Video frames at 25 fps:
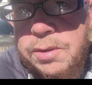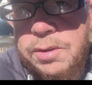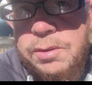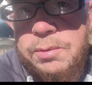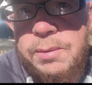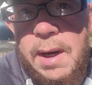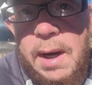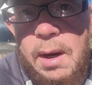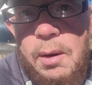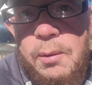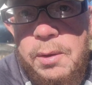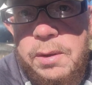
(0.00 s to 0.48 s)
or
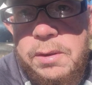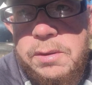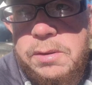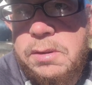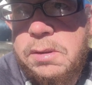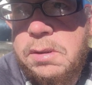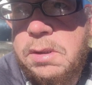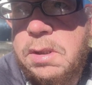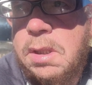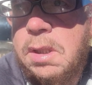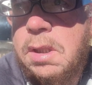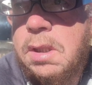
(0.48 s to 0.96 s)
two
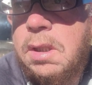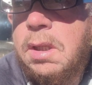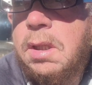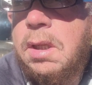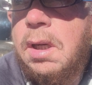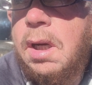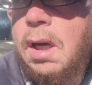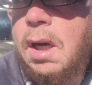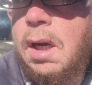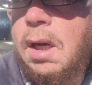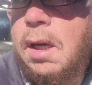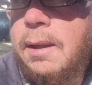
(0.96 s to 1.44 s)
hours.
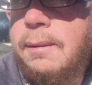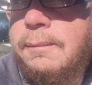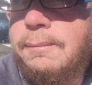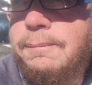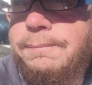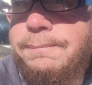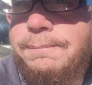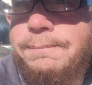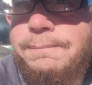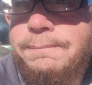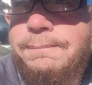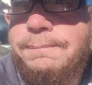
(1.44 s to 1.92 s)

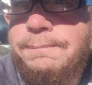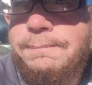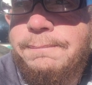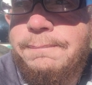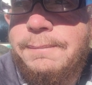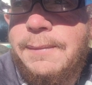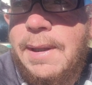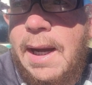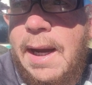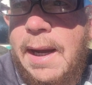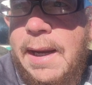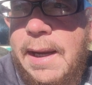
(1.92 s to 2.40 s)
Um,
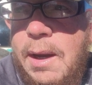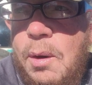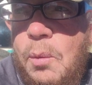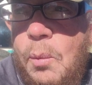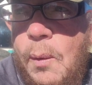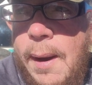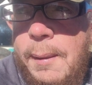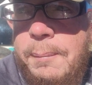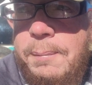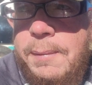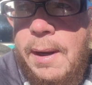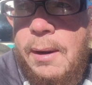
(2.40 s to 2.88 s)
I get
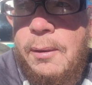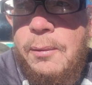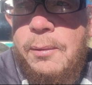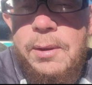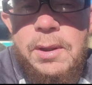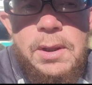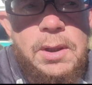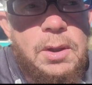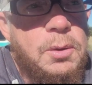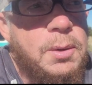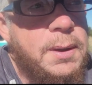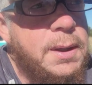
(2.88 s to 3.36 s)
wiped out
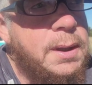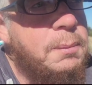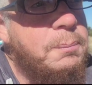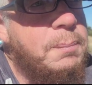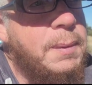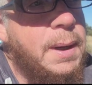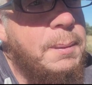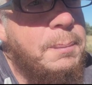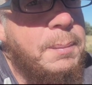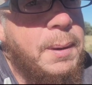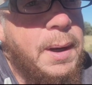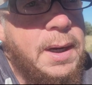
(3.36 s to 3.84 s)
really quick.
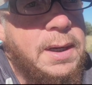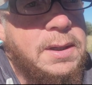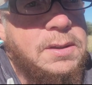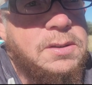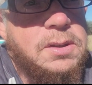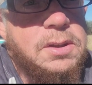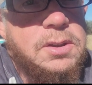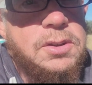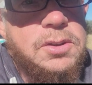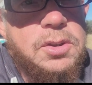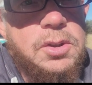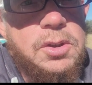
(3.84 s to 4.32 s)
My body
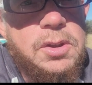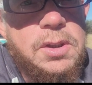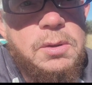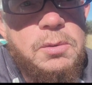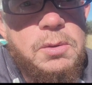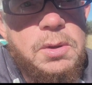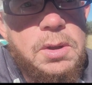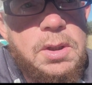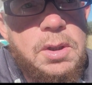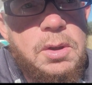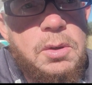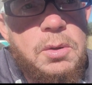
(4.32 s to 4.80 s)
starts hurting
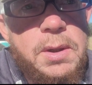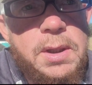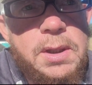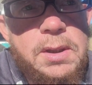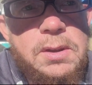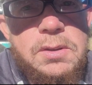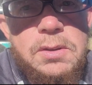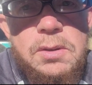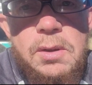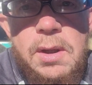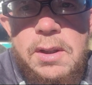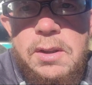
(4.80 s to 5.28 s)
really
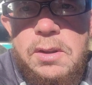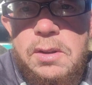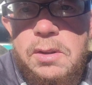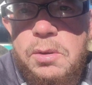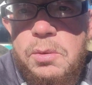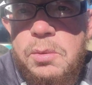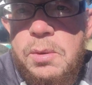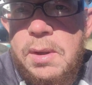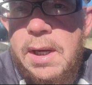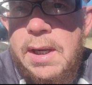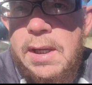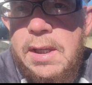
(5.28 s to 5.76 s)
quick. So I
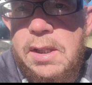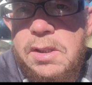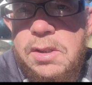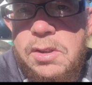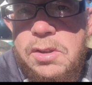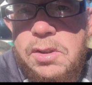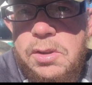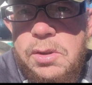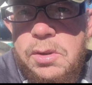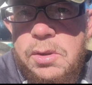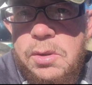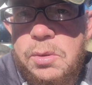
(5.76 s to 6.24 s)
do what I can
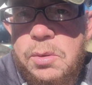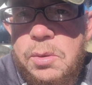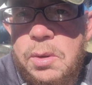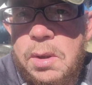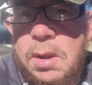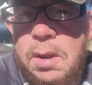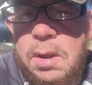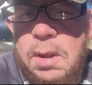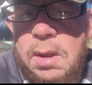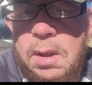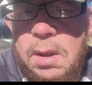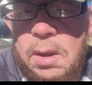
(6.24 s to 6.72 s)
do
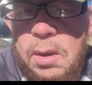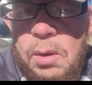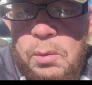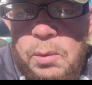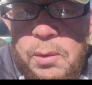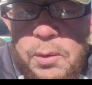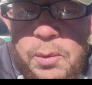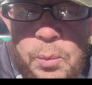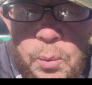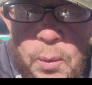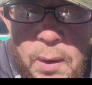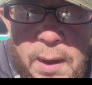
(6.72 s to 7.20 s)

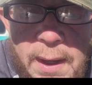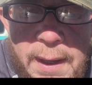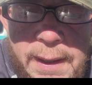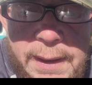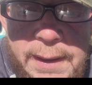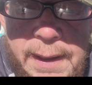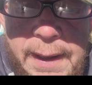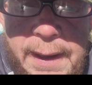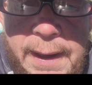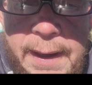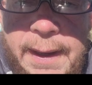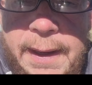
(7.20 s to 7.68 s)
with what I
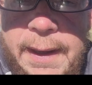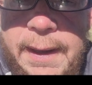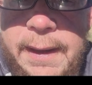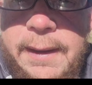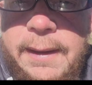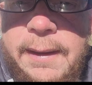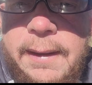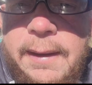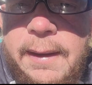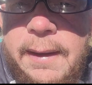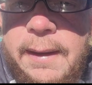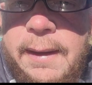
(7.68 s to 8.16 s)

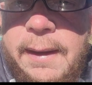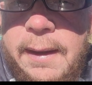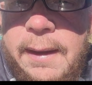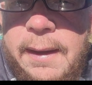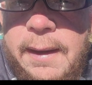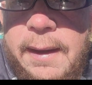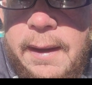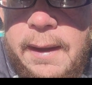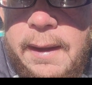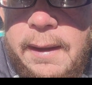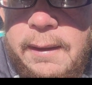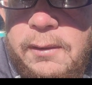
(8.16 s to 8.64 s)
can
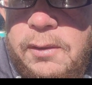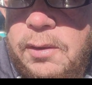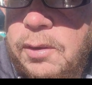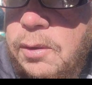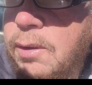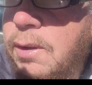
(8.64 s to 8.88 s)
and